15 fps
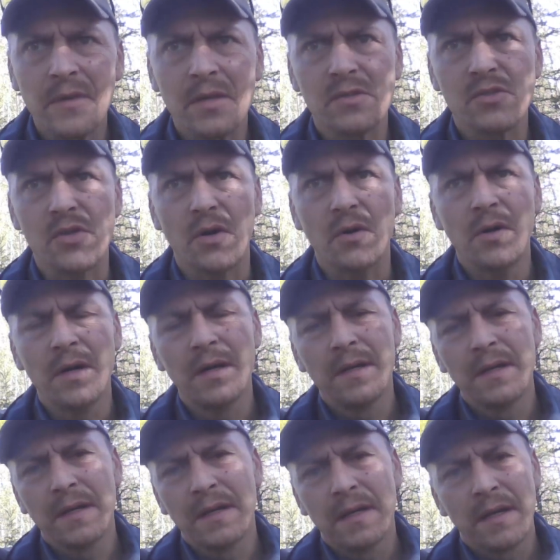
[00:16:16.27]
So
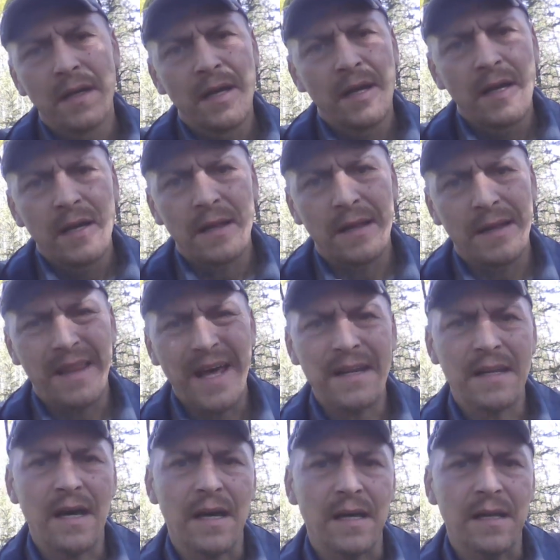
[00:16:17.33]
that
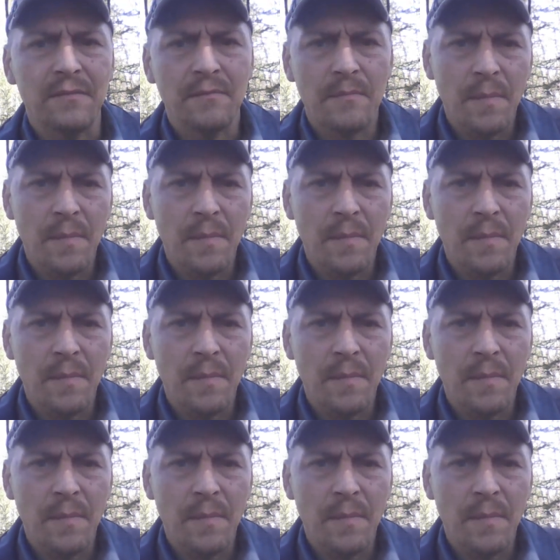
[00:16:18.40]
night,